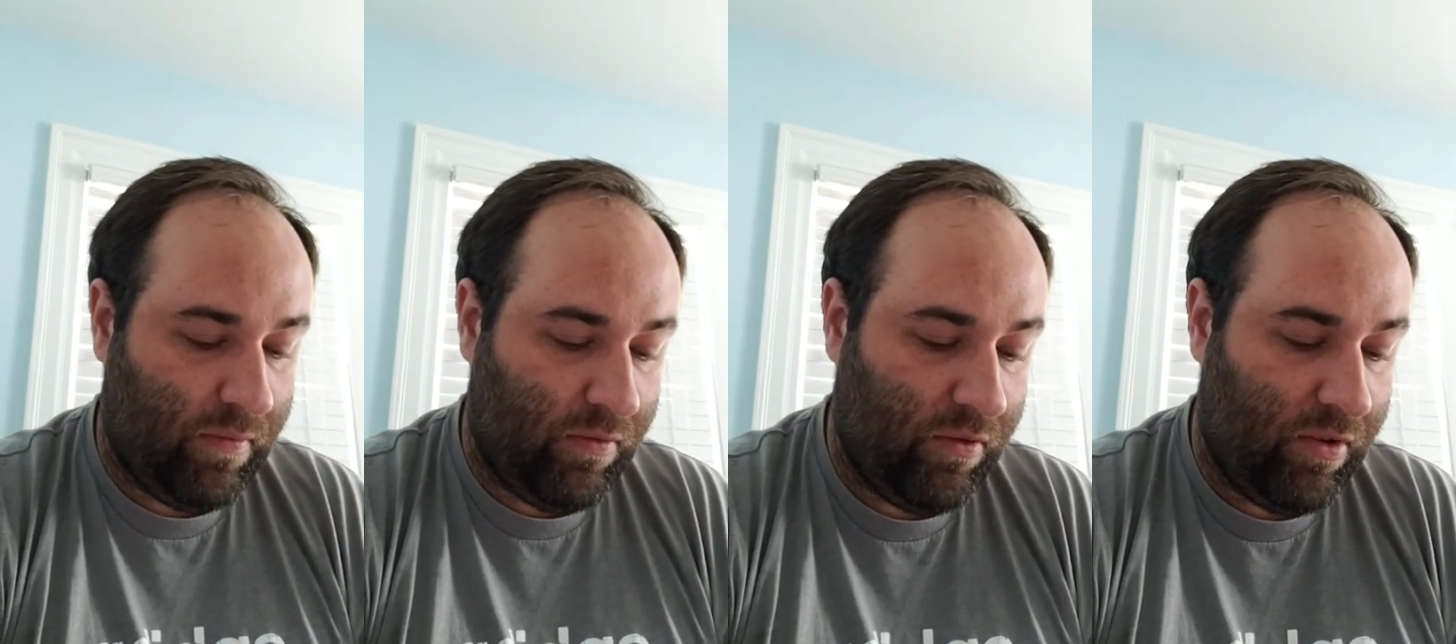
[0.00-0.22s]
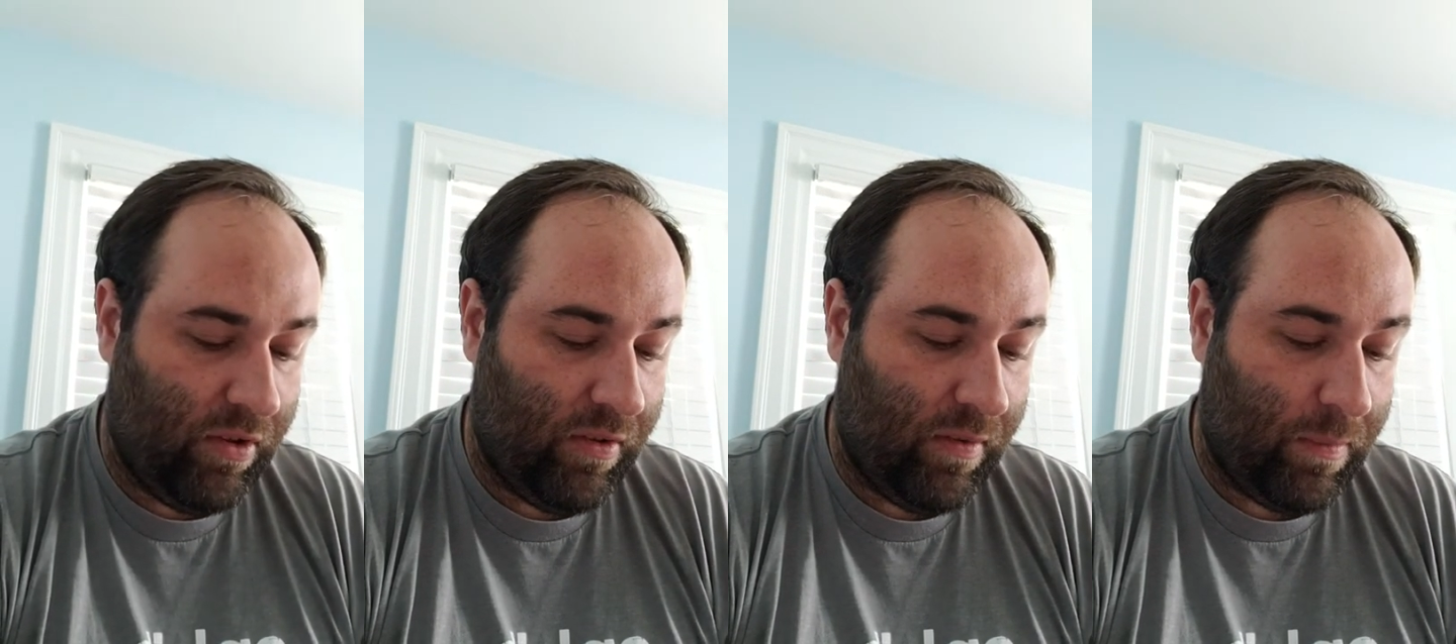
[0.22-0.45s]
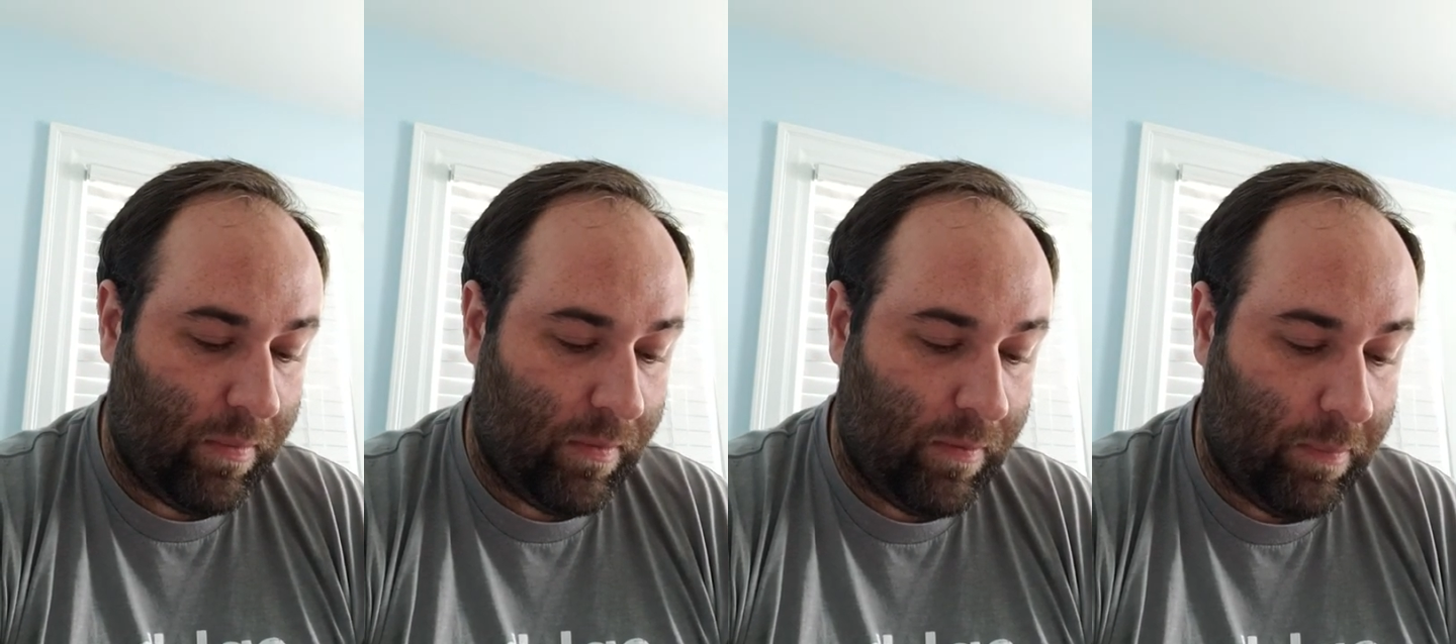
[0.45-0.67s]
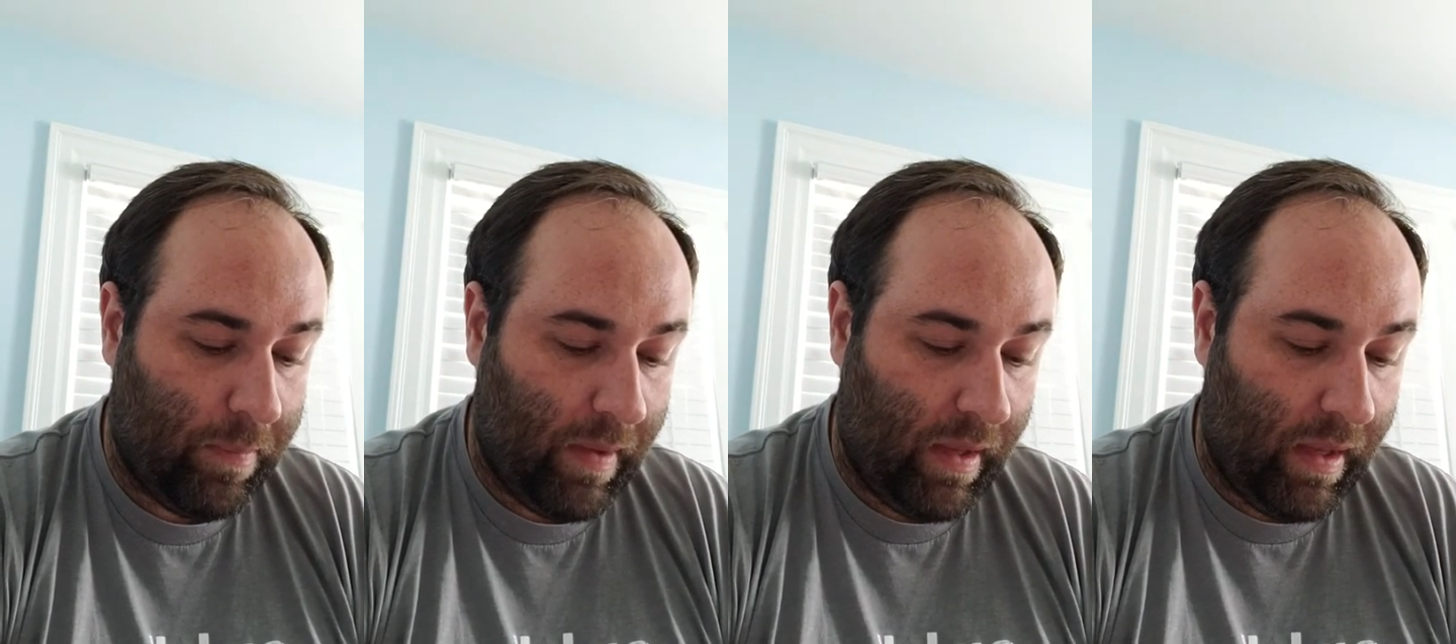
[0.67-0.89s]
she just
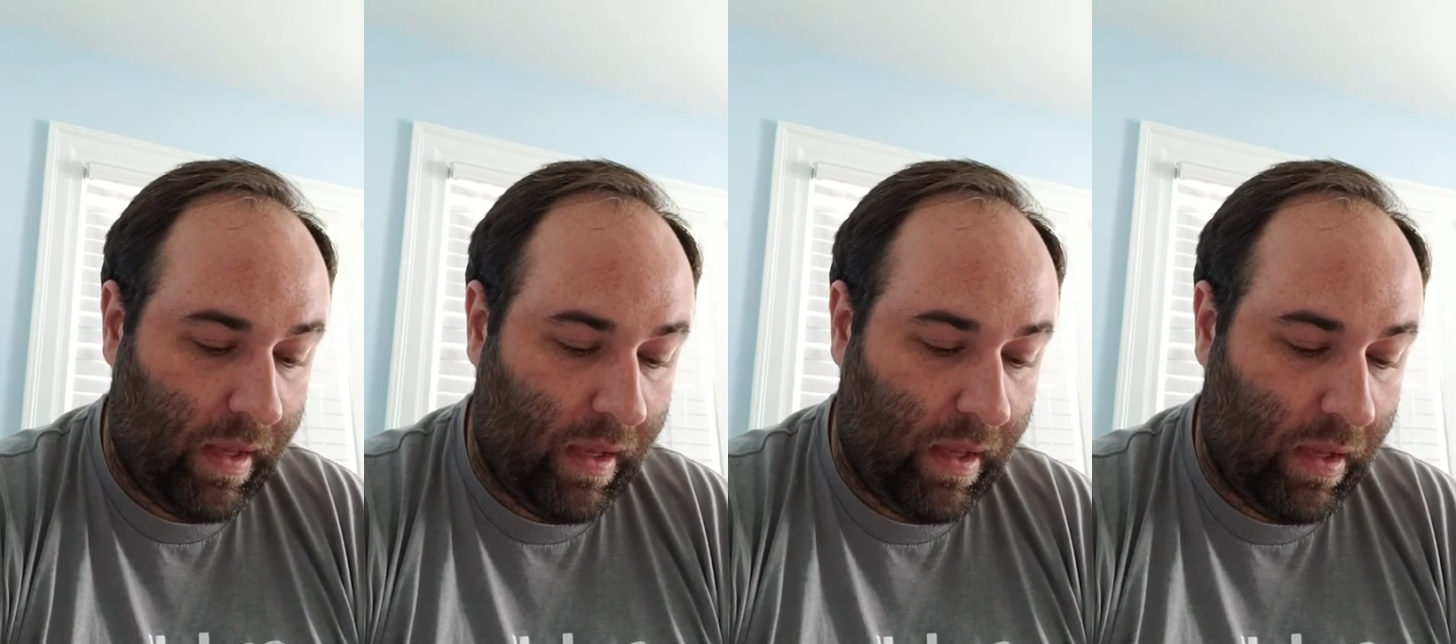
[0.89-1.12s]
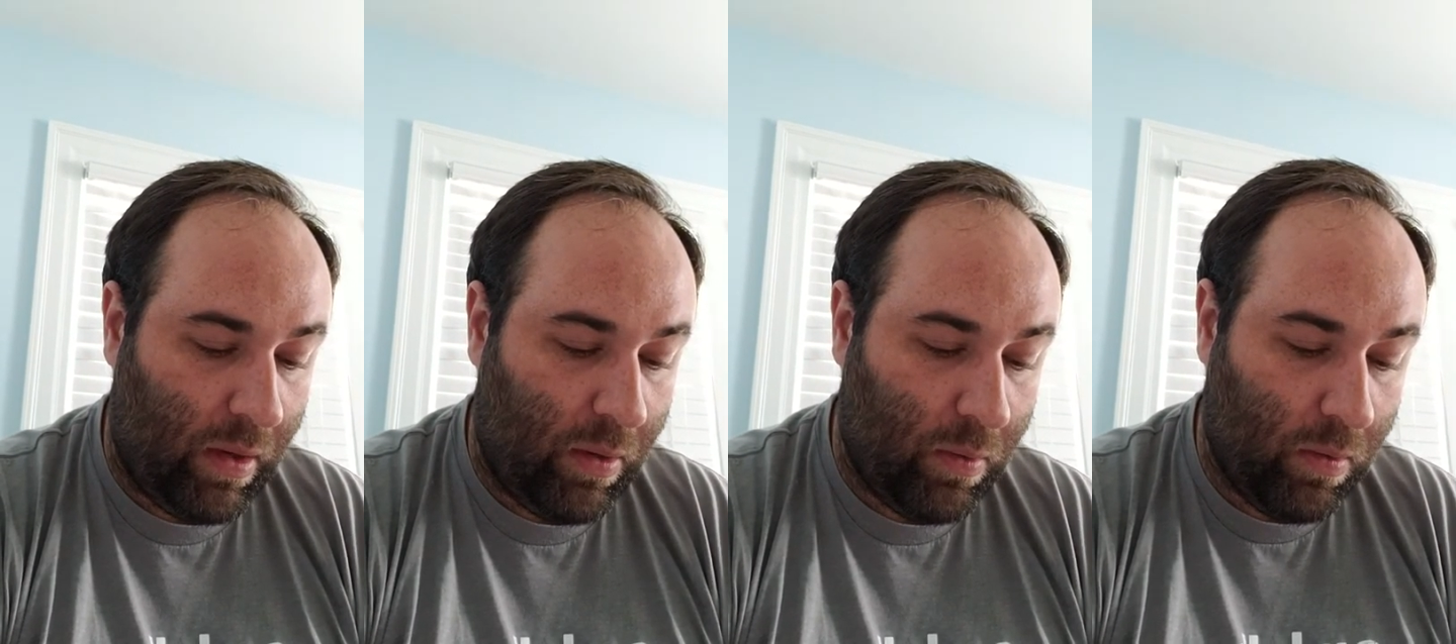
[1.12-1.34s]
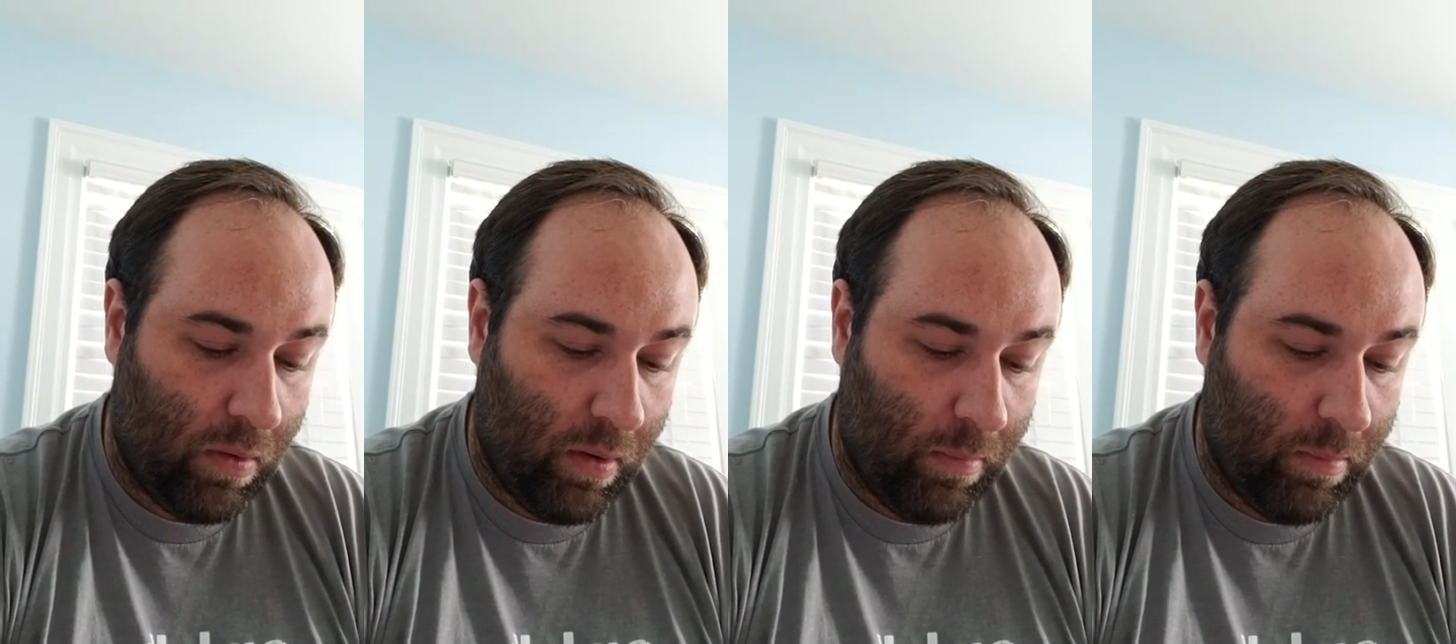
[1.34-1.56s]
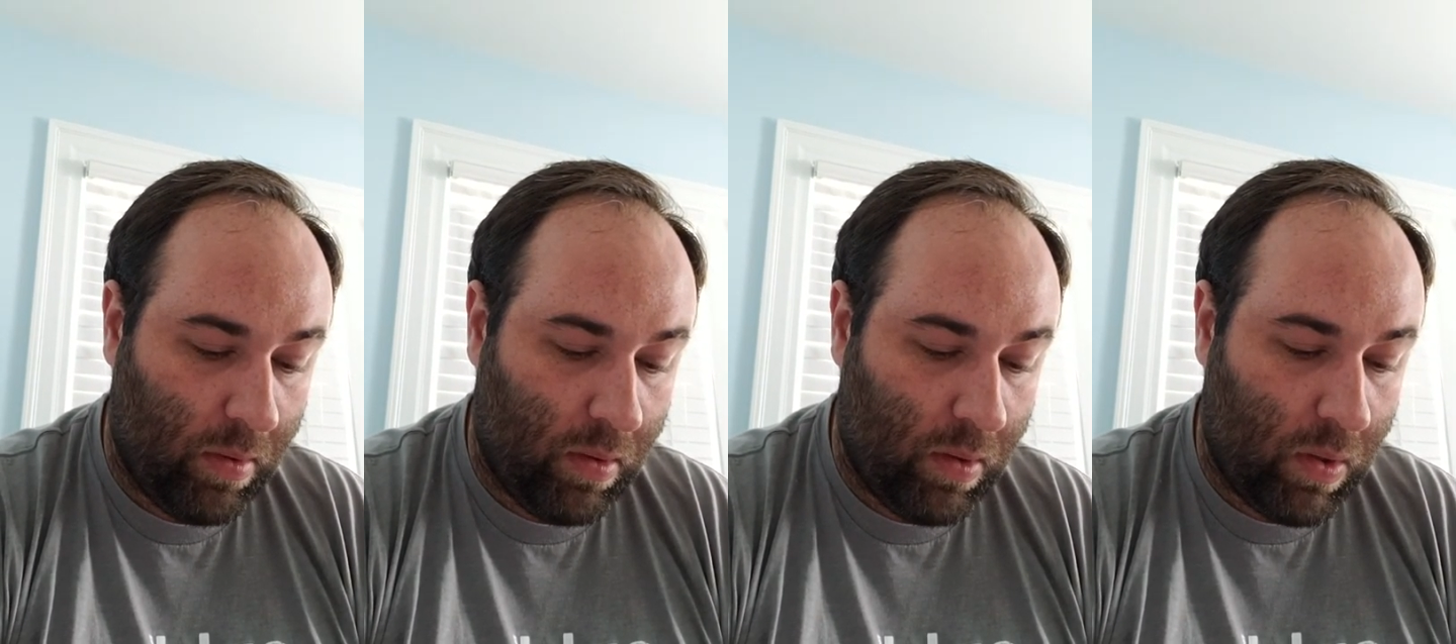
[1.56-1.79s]
wants to be
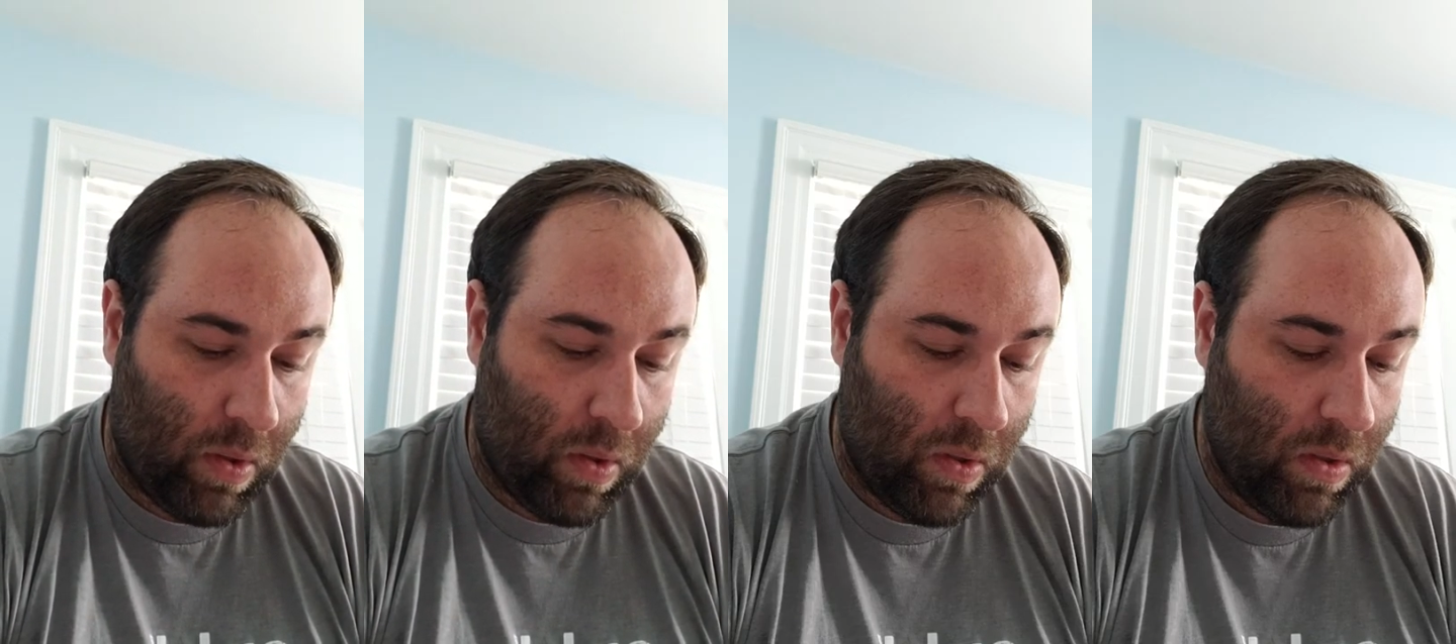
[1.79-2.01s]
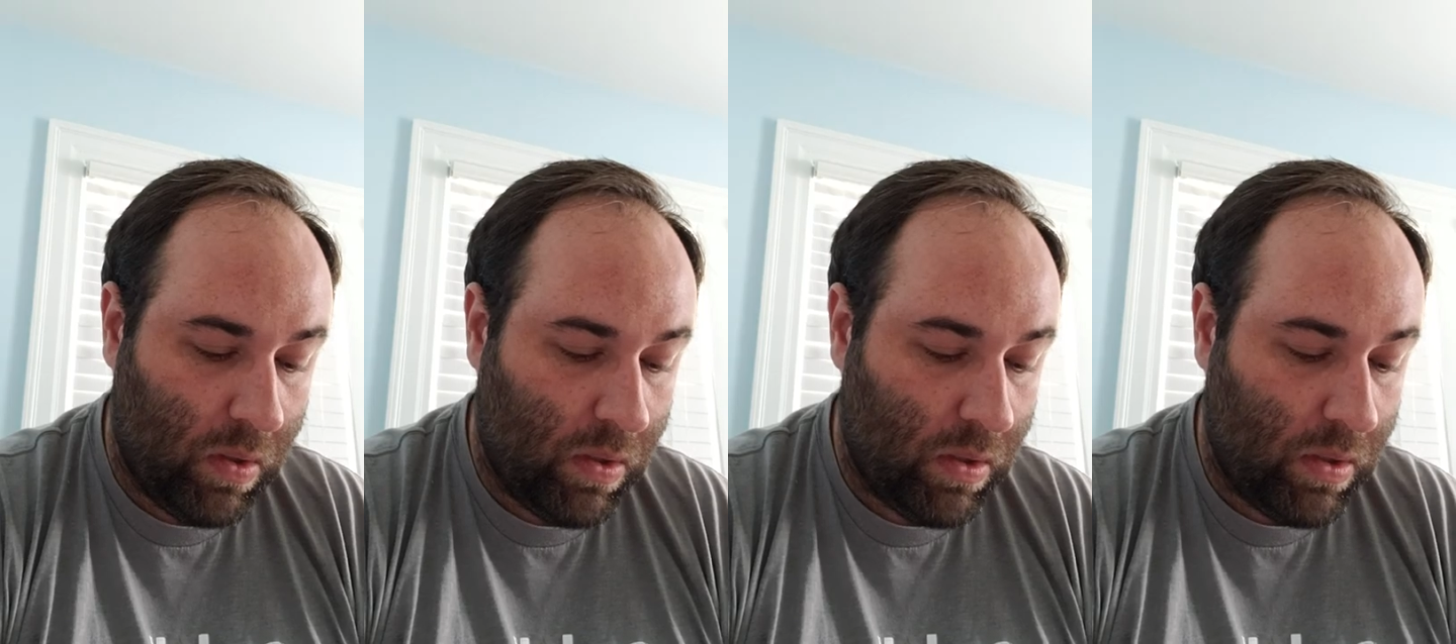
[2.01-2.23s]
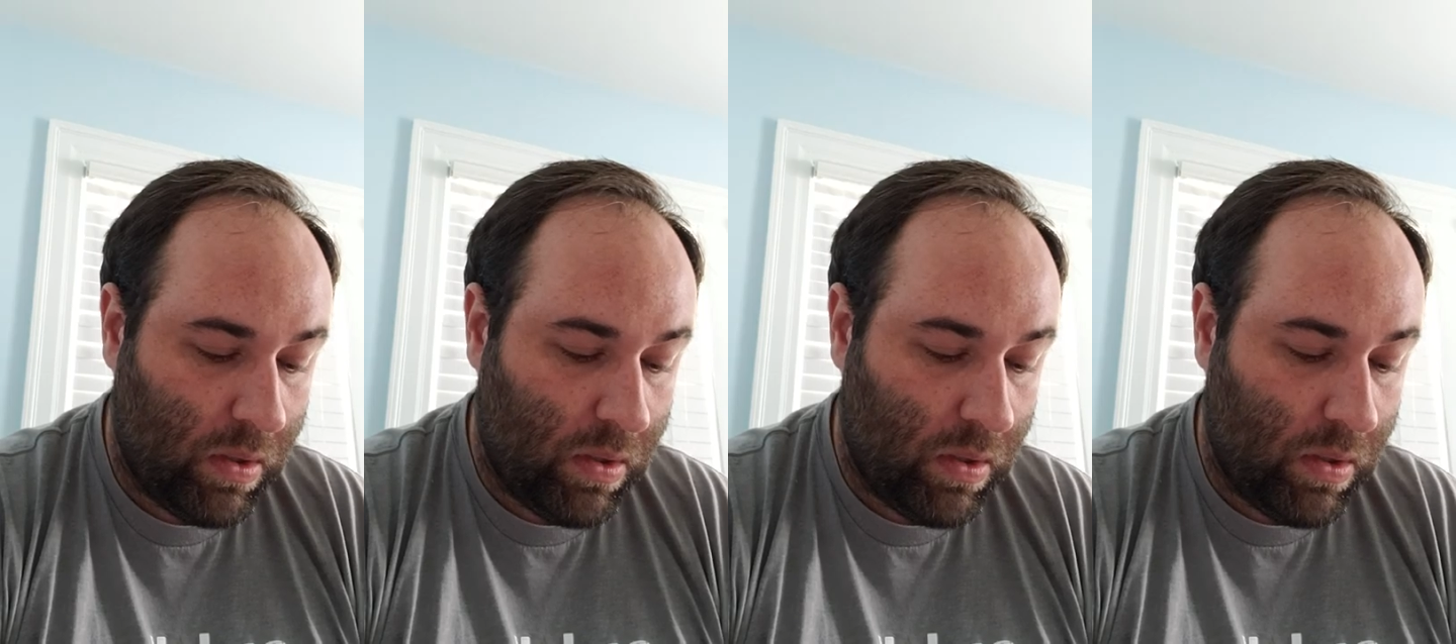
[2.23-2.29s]
normal.